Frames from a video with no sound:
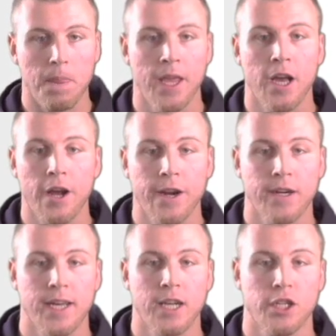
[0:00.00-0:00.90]
He got your
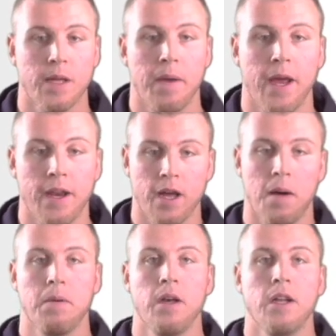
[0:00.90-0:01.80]
attention. He panned
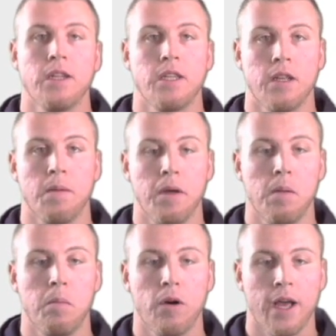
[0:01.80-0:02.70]
up to the
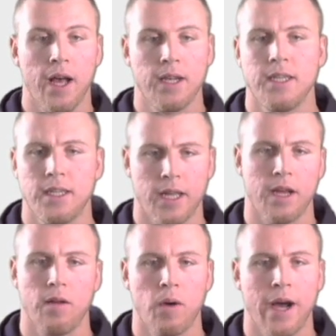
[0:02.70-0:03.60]
billboard ads. He's
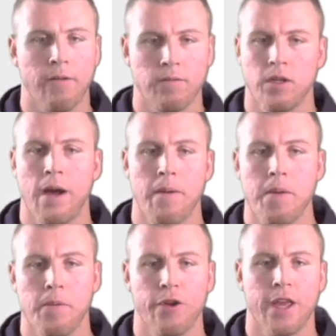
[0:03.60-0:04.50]
like, wow, how many
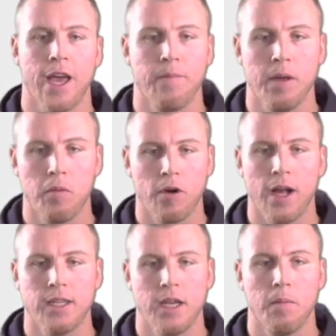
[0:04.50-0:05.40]
people really have billboard
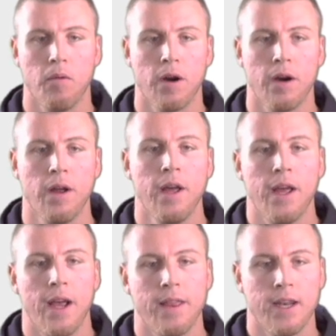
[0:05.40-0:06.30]
ads anymore?
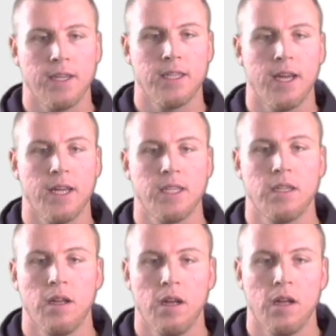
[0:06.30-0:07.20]
And then he
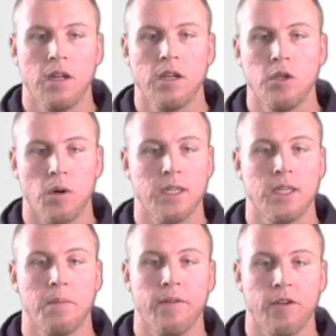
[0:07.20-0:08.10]
says, do you want to see
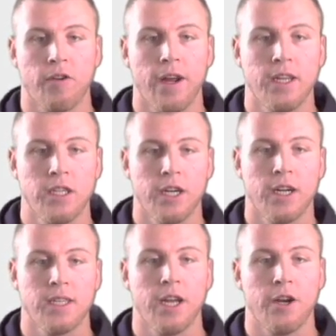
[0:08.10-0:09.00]
something even crazier?
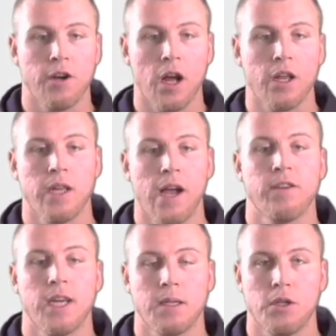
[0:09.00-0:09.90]
It's that you're not using
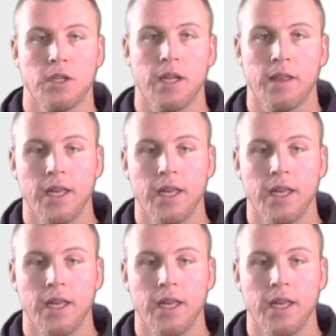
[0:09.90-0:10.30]
advertisements just like